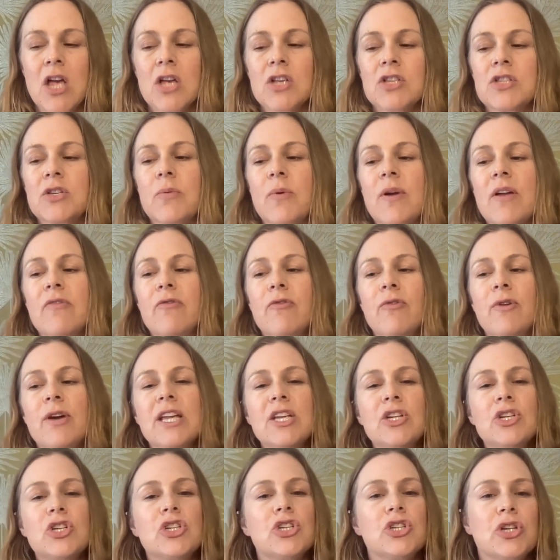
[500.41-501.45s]
So if
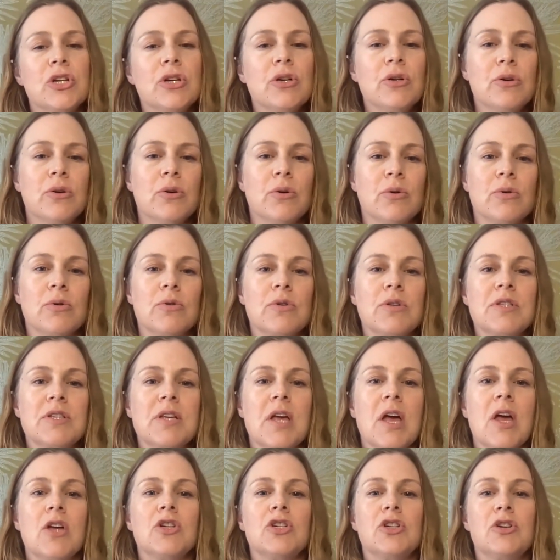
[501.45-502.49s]
we choose
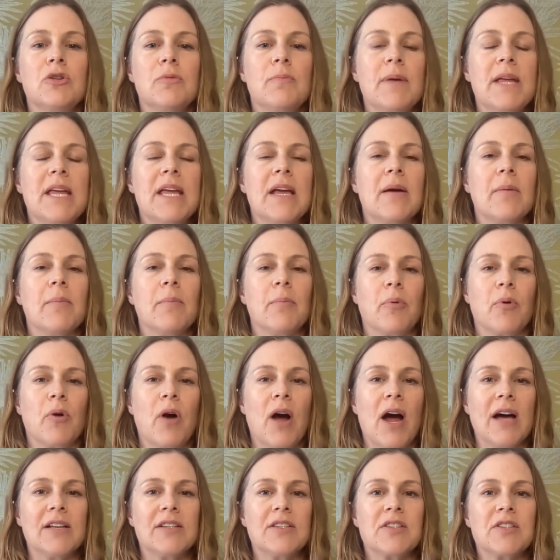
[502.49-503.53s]
to be
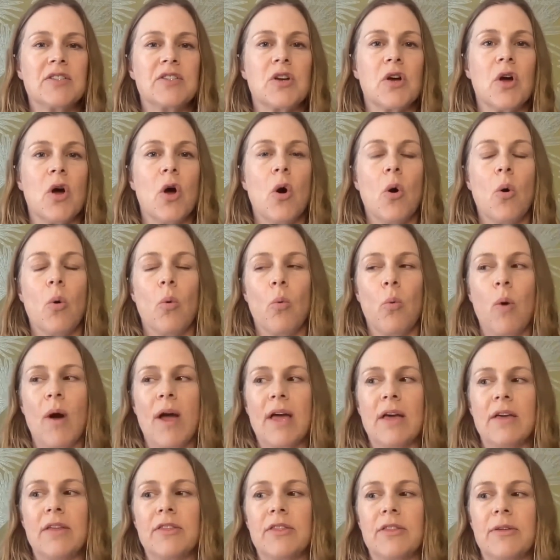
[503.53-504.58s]
impressed
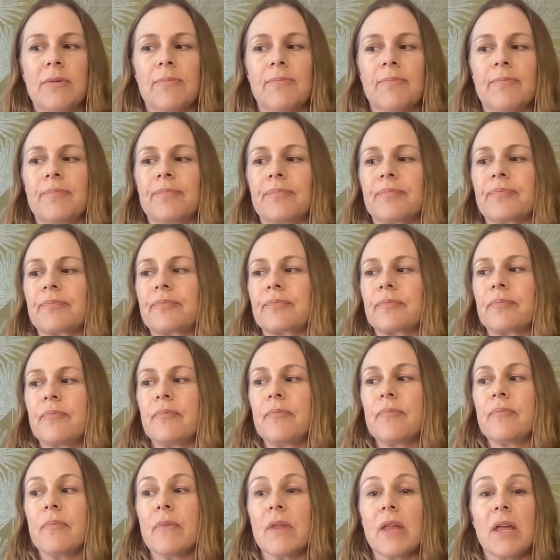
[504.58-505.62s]
with
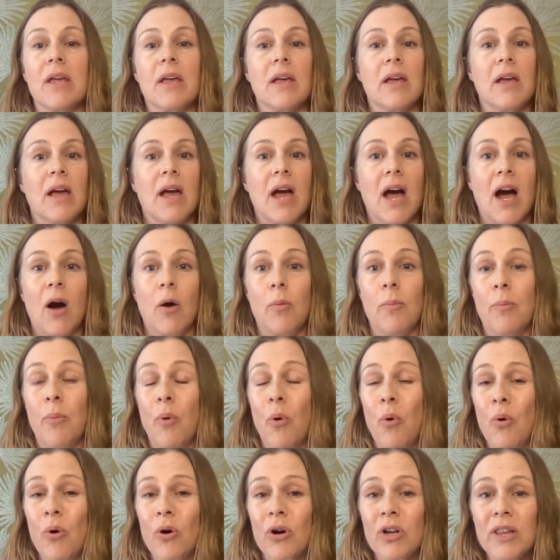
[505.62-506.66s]
how
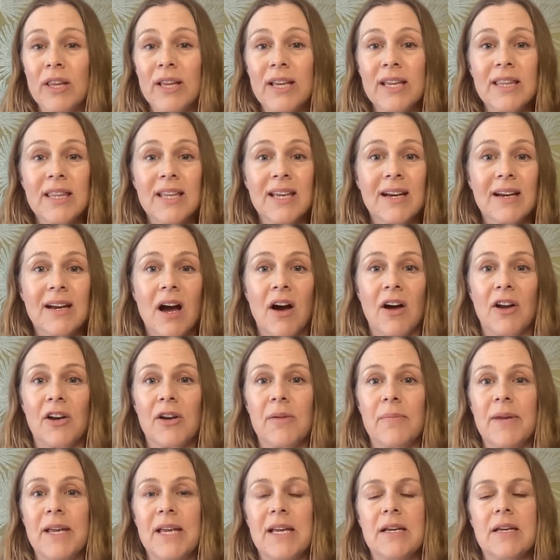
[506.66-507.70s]
poorly the
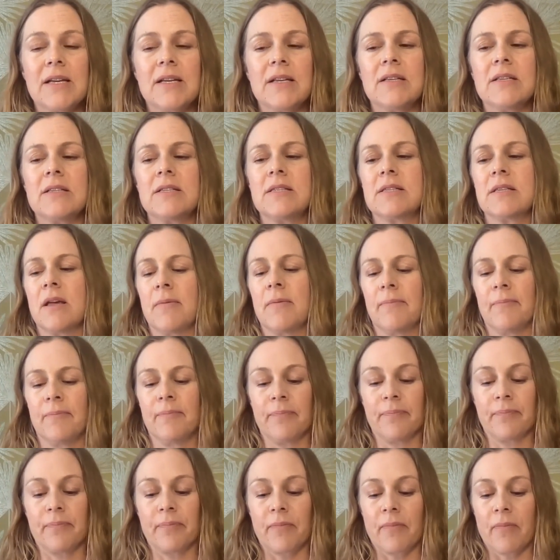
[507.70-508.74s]
economy is,
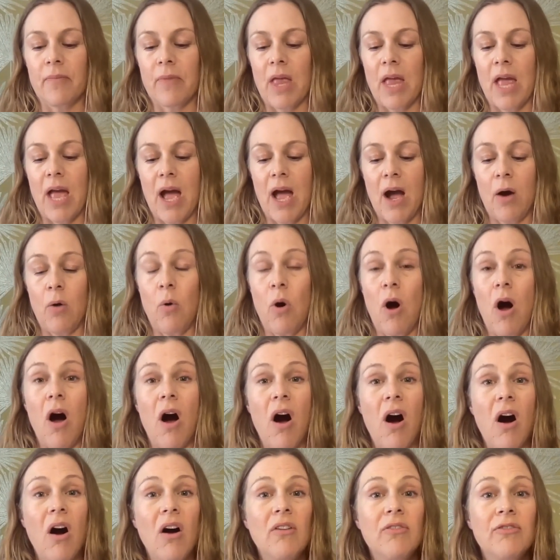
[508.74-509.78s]
how
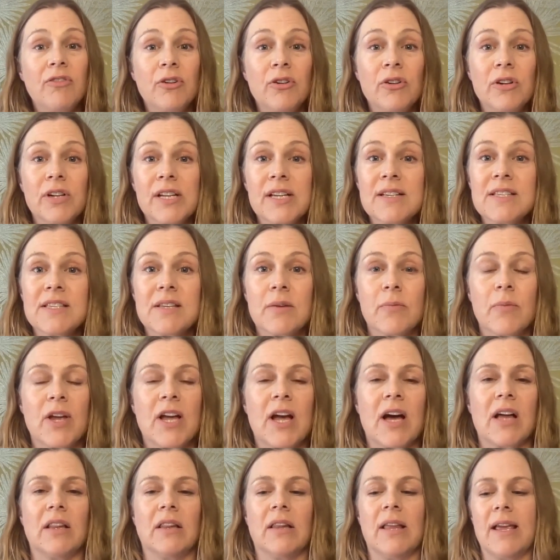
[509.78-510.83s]
awful it is that we
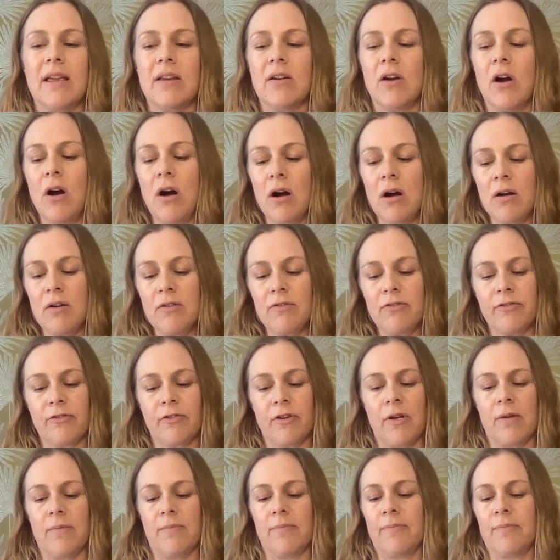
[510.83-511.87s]
got laid off,